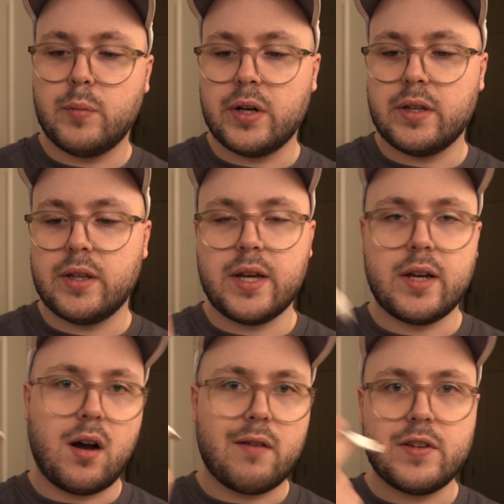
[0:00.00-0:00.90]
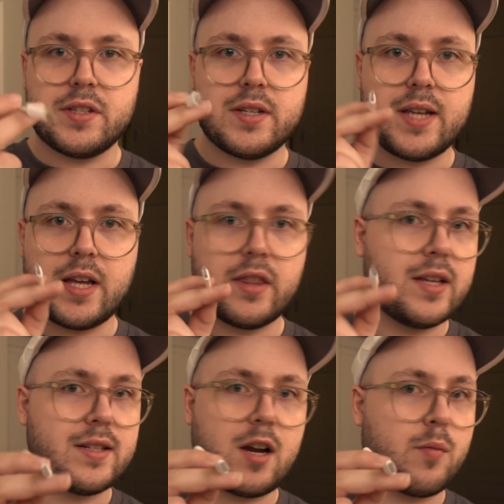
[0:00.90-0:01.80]
but they obviously take the
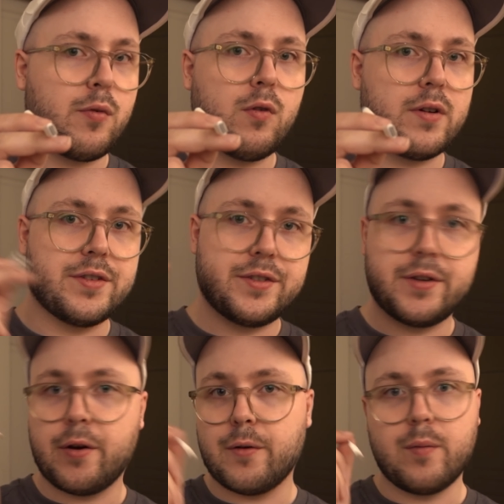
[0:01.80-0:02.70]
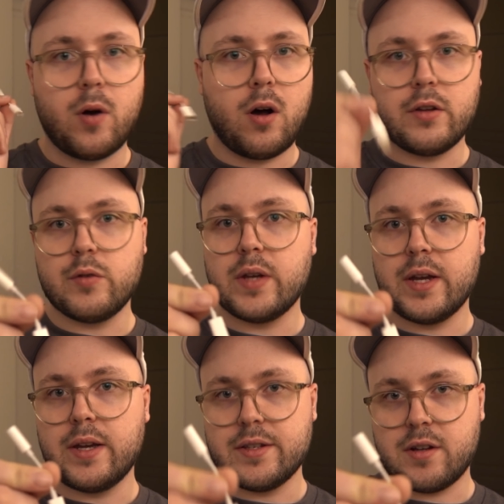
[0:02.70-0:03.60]
entire port, so all you
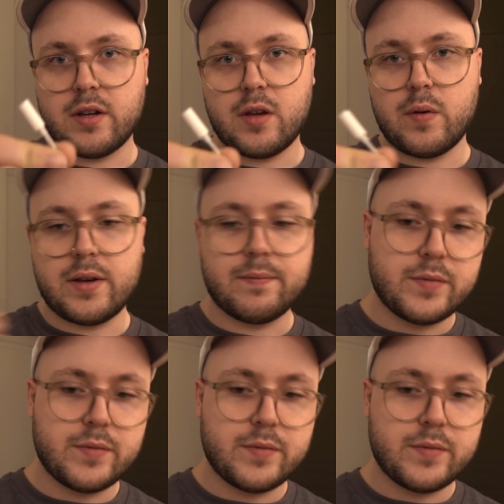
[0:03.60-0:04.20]
get is audio in.